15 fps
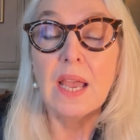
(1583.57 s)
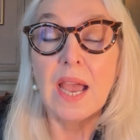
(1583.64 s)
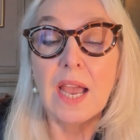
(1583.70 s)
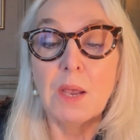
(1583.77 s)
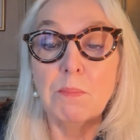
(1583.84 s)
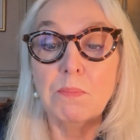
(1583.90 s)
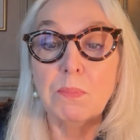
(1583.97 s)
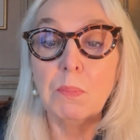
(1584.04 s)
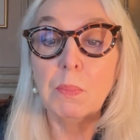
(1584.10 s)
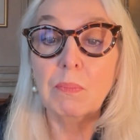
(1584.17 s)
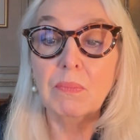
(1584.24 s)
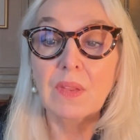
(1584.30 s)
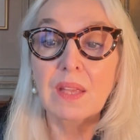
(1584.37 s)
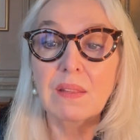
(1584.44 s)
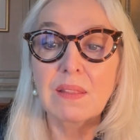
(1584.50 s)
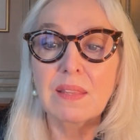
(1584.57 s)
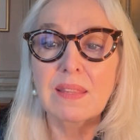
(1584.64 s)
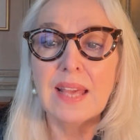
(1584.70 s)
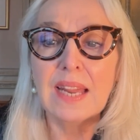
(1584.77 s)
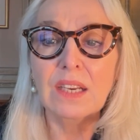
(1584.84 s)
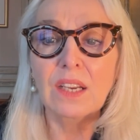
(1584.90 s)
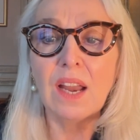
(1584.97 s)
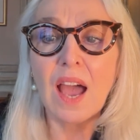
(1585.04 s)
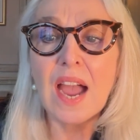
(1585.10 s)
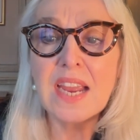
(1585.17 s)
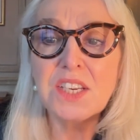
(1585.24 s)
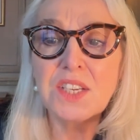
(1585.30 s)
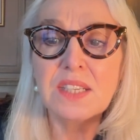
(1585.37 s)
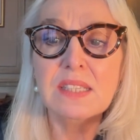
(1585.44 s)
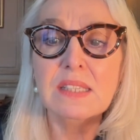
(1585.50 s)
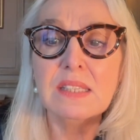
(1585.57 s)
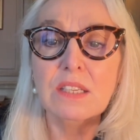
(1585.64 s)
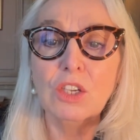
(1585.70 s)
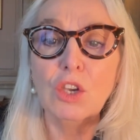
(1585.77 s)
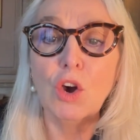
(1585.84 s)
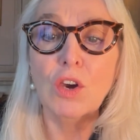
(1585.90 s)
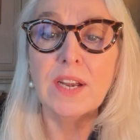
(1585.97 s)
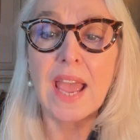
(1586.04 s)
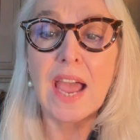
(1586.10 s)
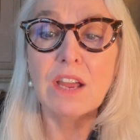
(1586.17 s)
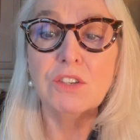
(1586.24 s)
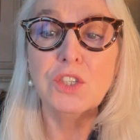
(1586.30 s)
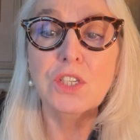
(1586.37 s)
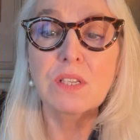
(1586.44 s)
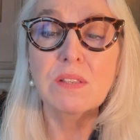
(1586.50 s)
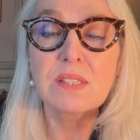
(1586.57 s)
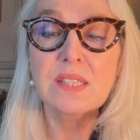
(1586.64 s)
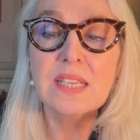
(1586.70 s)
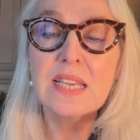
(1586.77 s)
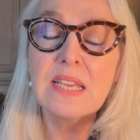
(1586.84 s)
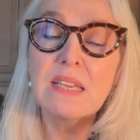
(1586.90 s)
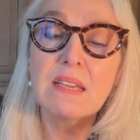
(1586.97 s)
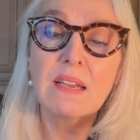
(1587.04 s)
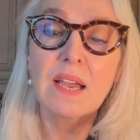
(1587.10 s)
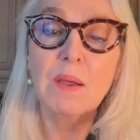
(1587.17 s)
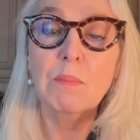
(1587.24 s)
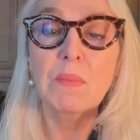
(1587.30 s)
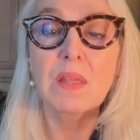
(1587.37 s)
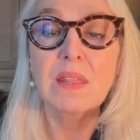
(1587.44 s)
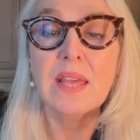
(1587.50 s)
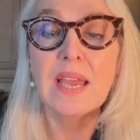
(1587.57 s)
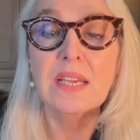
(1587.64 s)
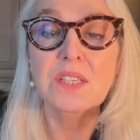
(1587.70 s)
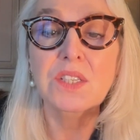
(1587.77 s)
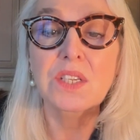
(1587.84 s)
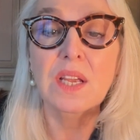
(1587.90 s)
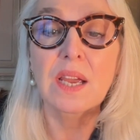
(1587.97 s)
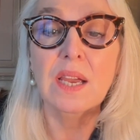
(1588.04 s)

That light has gone out. Do you see that